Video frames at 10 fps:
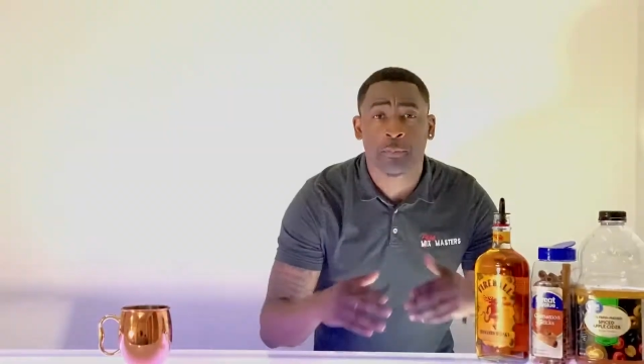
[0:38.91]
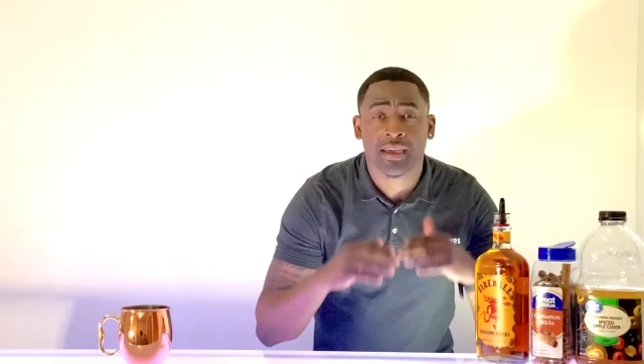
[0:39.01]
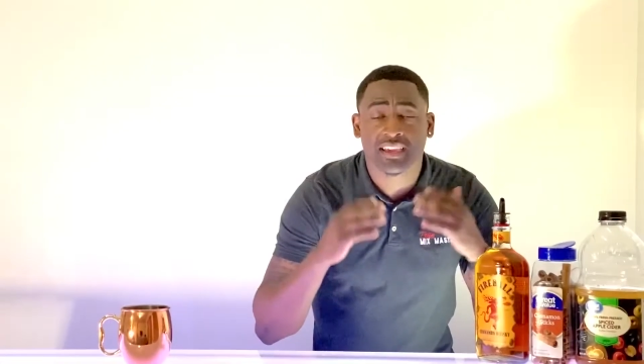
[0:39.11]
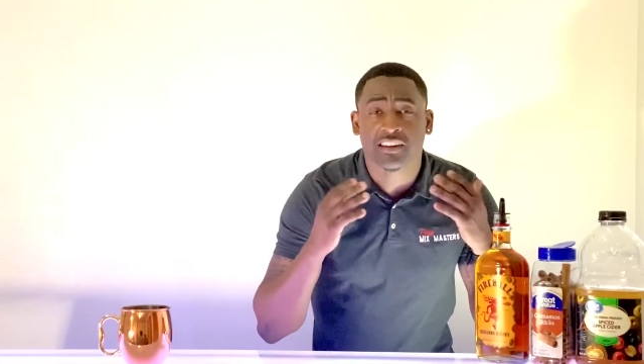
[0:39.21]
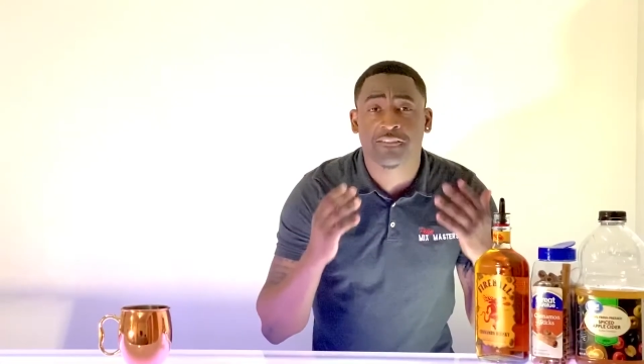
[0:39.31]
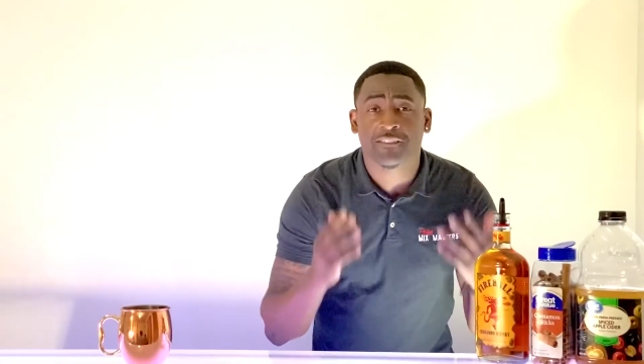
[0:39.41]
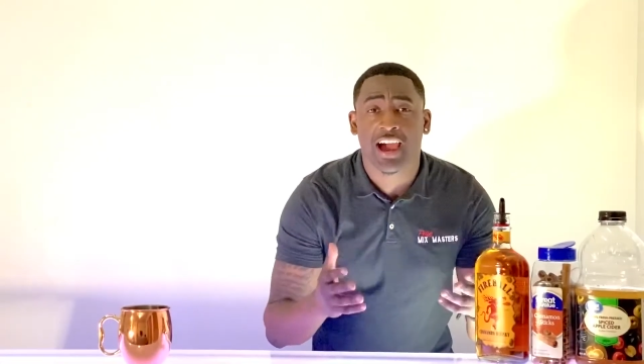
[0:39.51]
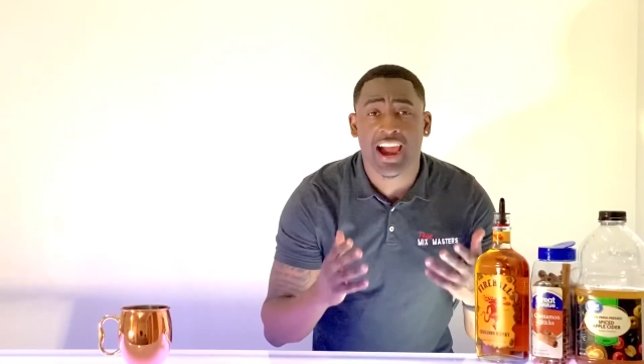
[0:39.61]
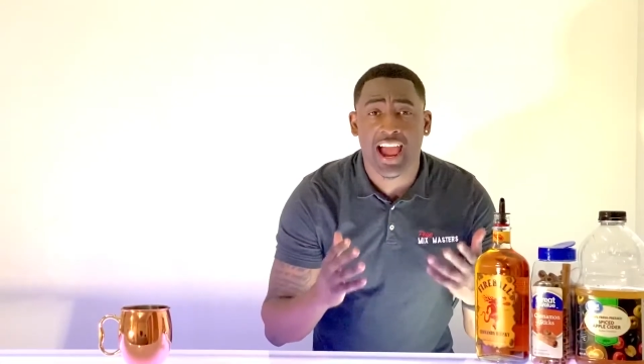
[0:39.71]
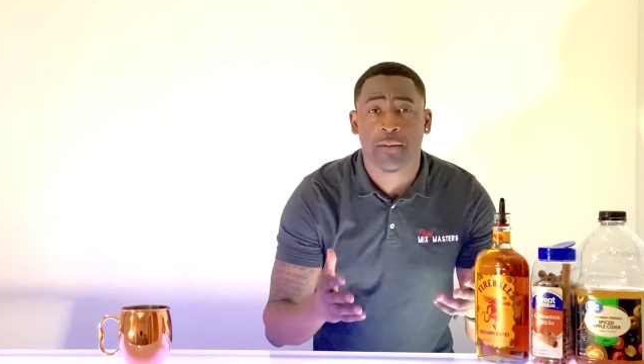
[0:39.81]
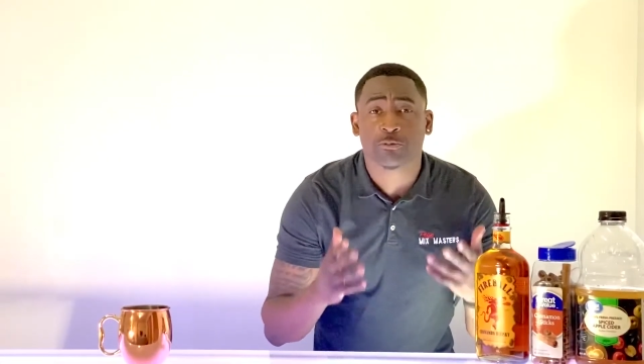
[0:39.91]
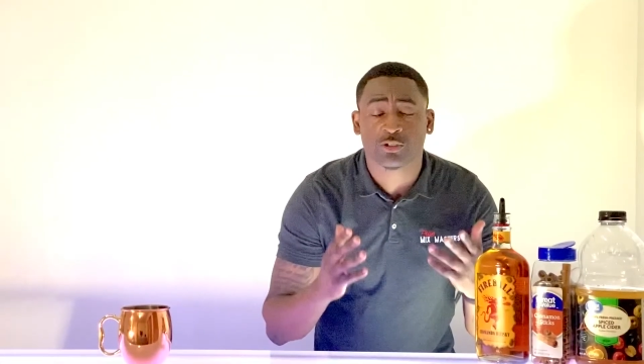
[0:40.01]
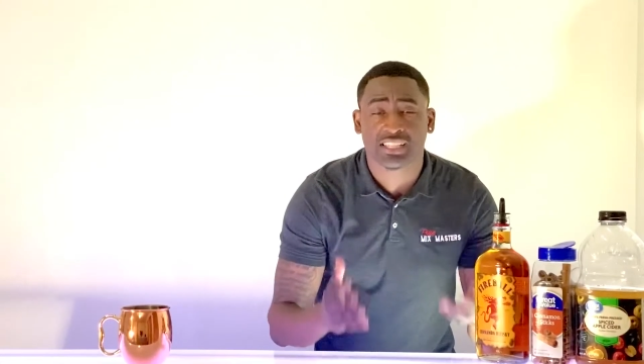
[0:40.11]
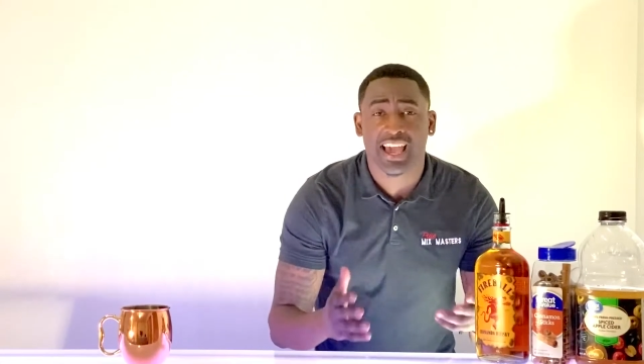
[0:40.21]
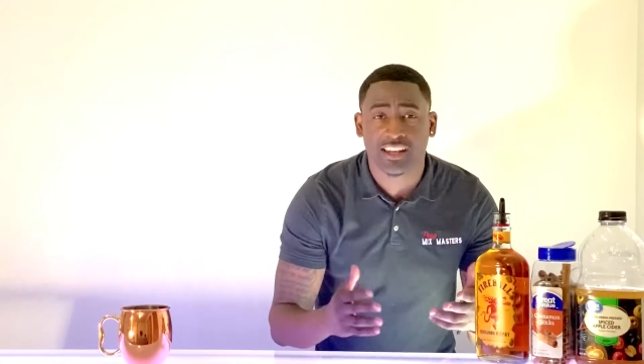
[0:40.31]
in making a fire apple
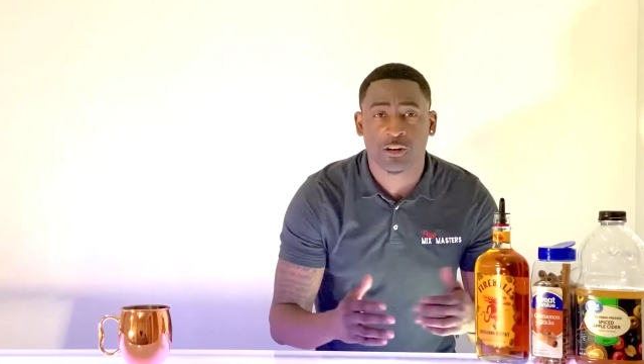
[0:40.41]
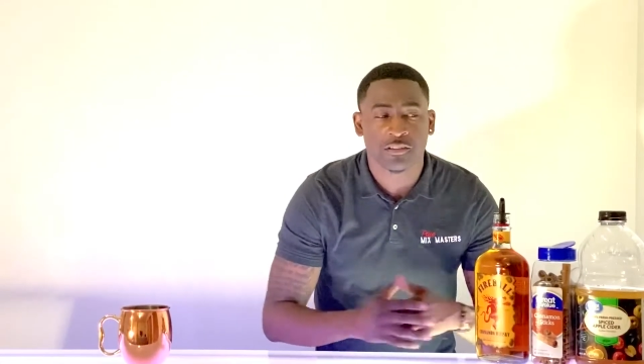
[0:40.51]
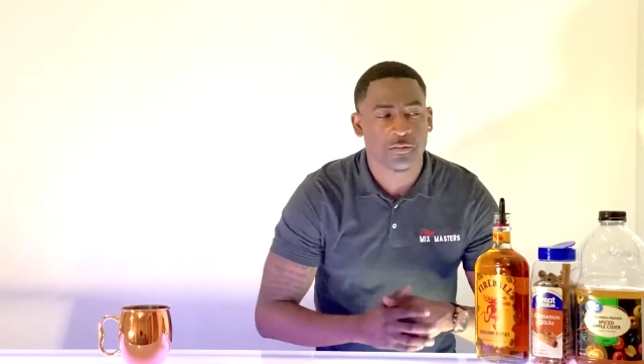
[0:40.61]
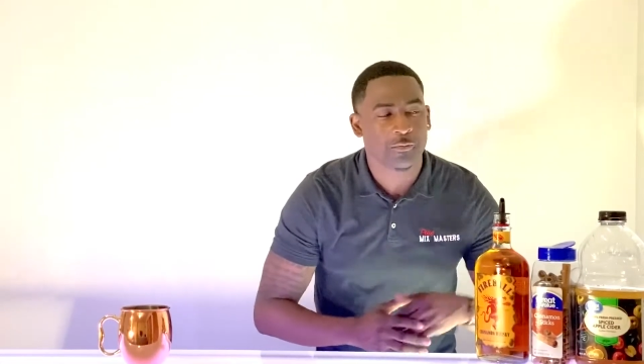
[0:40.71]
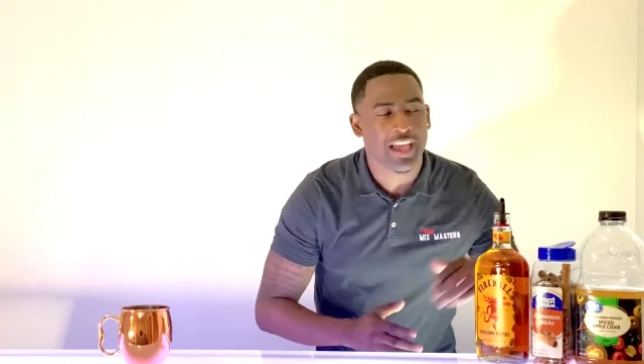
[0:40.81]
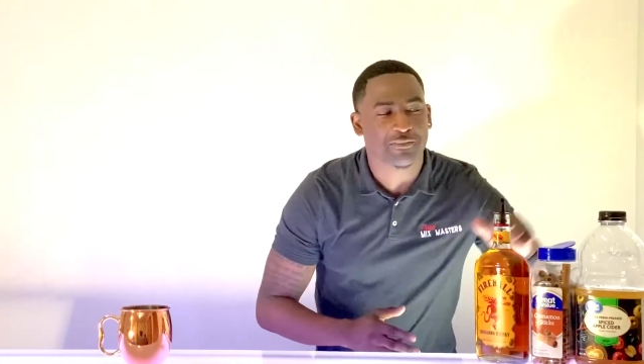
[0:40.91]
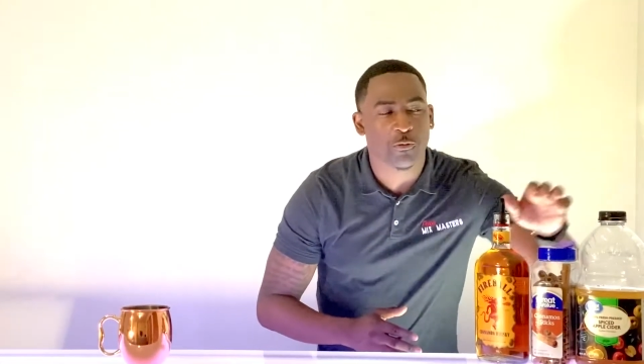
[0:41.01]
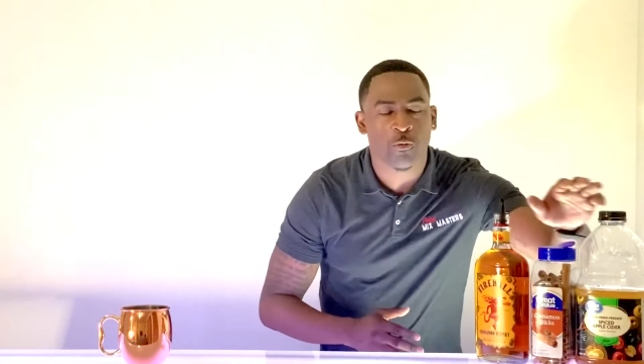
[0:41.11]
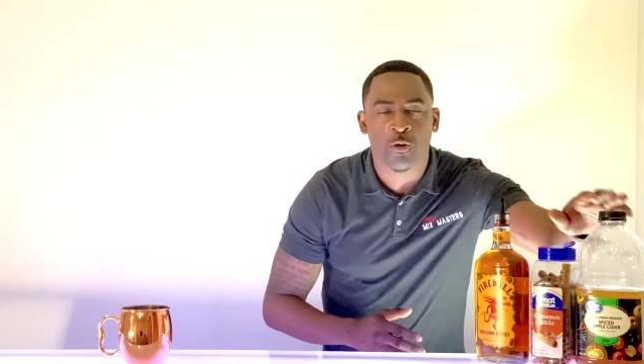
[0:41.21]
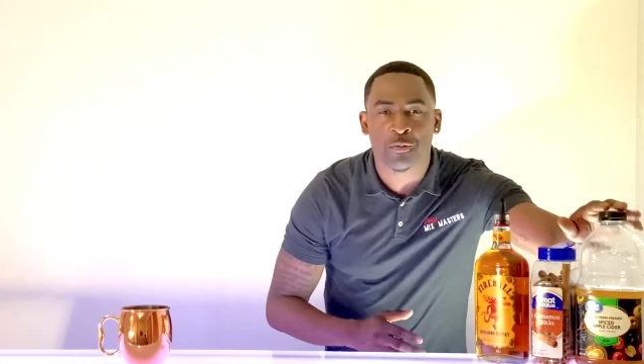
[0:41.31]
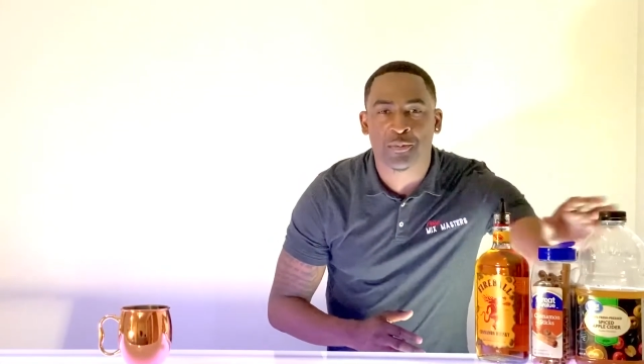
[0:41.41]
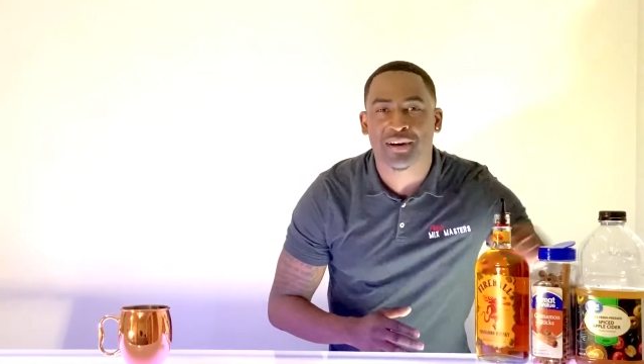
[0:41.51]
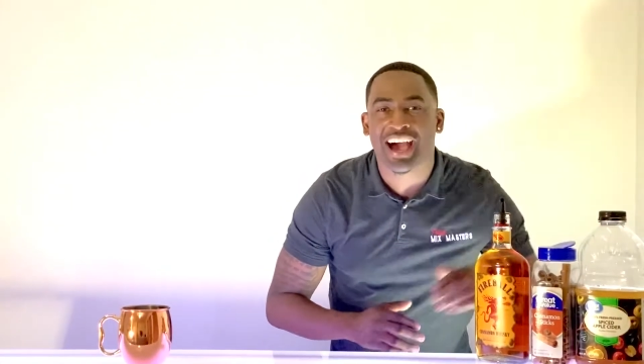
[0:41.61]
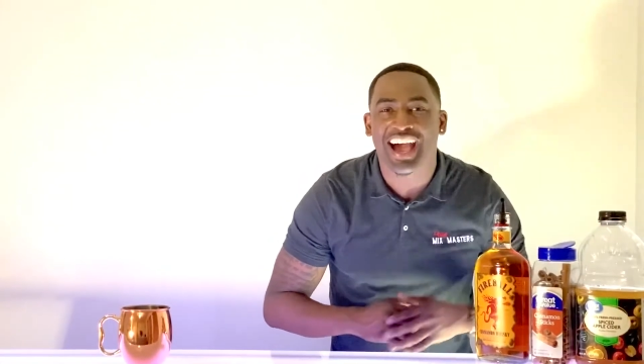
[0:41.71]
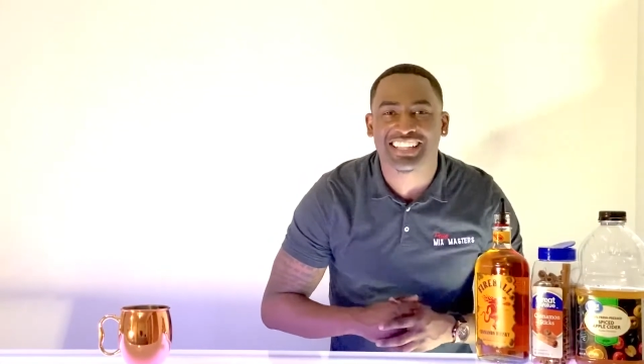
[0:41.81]
cider, we have to warm up
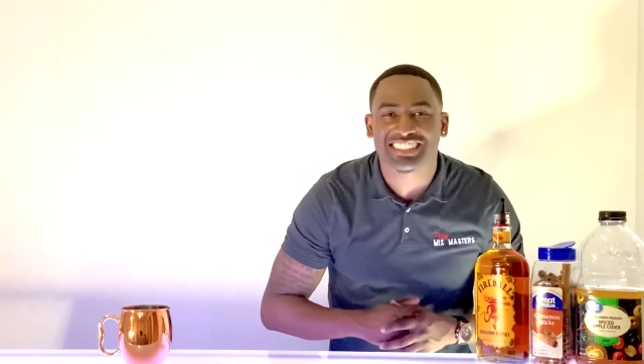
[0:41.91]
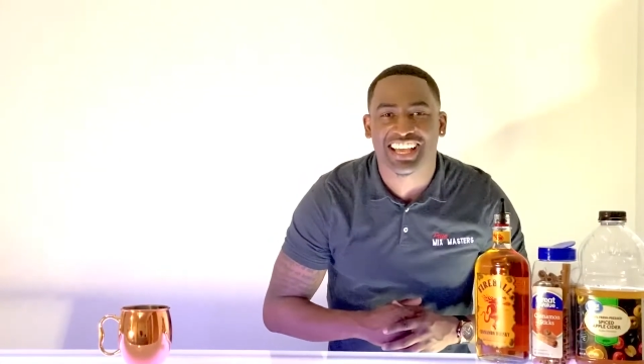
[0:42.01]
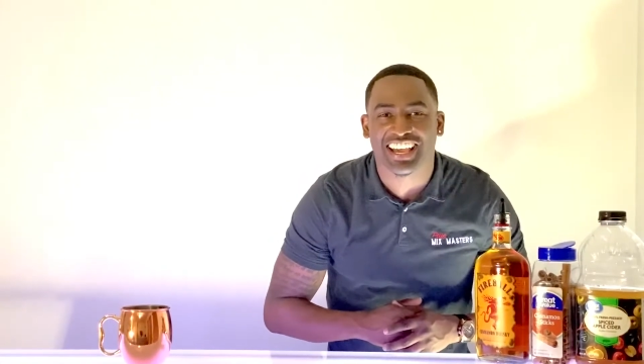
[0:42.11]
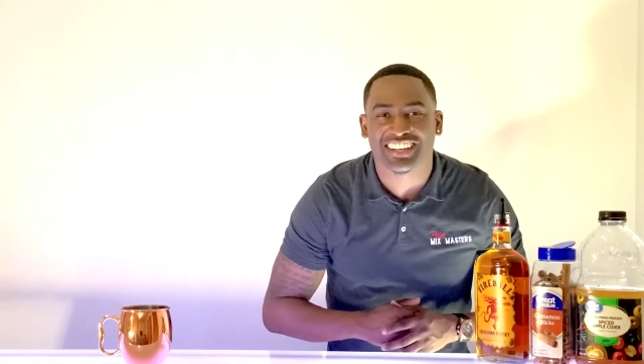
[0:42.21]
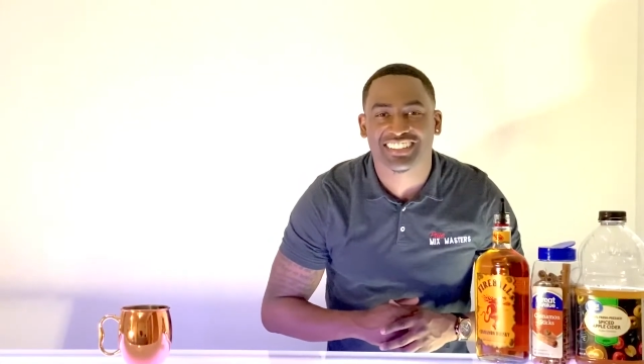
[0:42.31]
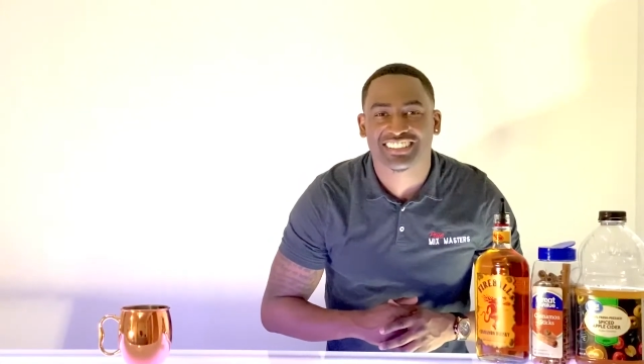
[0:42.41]
our hot cider.